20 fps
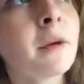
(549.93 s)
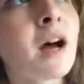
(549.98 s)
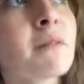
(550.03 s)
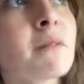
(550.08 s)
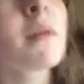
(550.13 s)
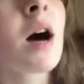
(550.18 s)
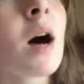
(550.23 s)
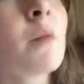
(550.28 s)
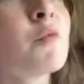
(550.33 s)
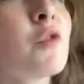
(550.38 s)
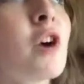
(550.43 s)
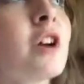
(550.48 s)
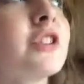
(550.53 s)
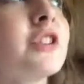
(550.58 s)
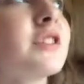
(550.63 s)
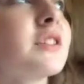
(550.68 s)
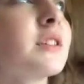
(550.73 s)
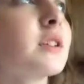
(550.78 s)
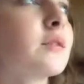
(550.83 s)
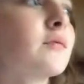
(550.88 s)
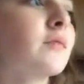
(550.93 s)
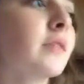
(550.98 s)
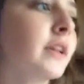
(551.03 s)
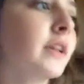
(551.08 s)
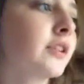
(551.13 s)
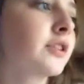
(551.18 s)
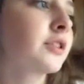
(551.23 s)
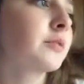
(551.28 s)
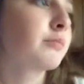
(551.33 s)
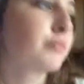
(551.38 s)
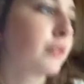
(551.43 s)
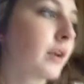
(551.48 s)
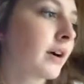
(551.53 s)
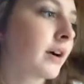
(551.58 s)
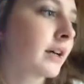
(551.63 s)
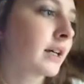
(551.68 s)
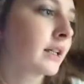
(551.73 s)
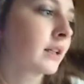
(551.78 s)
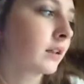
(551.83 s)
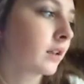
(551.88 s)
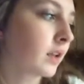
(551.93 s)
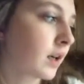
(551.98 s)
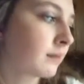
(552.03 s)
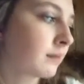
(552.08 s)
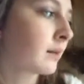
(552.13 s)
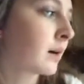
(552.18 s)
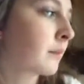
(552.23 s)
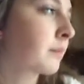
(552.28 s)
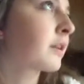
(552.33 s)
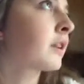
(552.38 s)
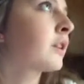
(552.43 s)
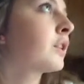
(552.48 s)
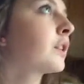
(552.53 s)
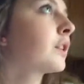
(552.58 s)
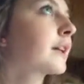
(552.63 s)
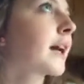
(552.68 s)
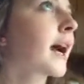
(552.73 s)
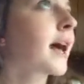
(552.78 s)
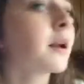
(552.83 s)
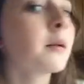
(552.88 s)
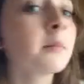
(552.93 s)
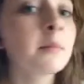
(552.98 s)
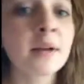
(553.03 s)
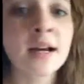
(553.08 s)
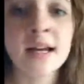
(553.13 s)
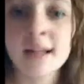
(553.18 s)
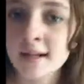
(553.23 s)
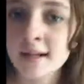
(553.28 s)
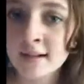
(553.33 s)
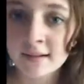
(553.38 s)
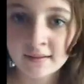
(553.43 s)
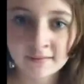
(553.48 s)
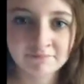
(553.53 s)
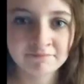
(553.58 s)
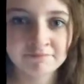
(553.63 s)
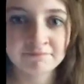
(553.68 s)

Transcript: my mom watches this video, she's probably gonna come up and look at them, but uh,